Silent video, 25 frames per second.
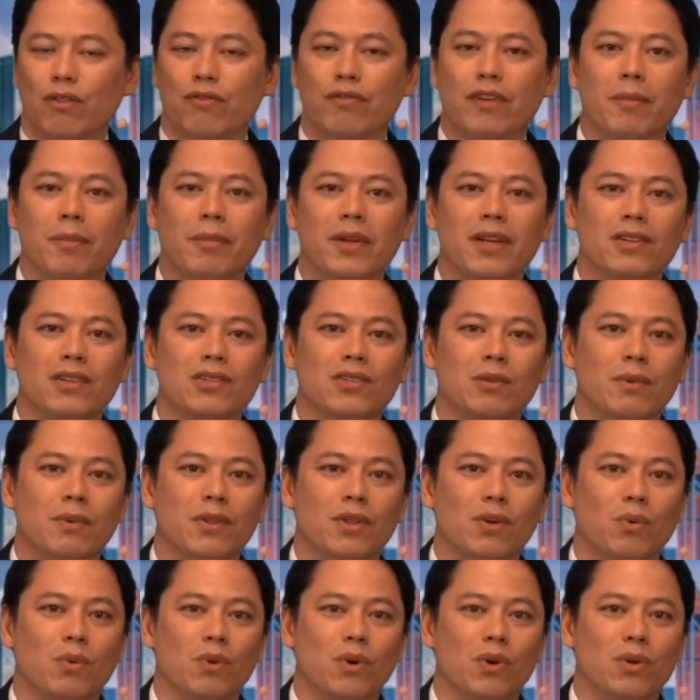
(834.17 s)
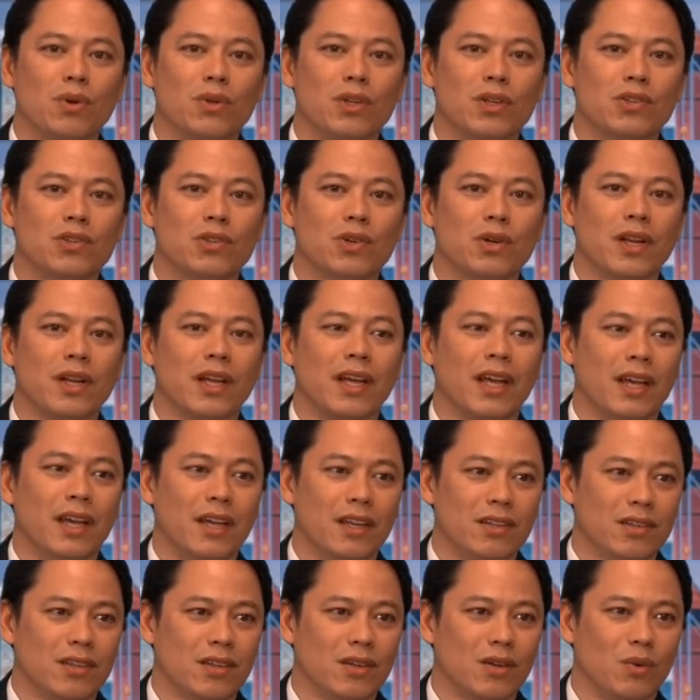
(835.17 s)
feminism in the world is going to
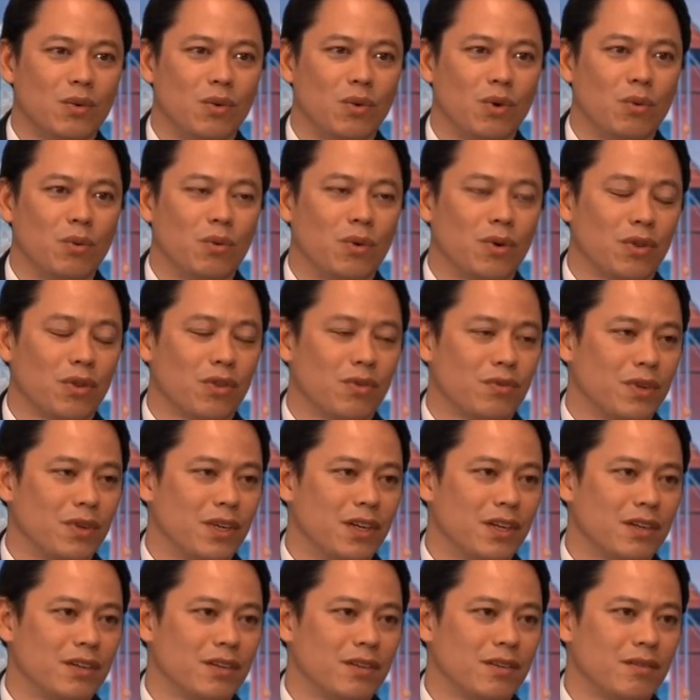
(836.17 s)
hate World War III,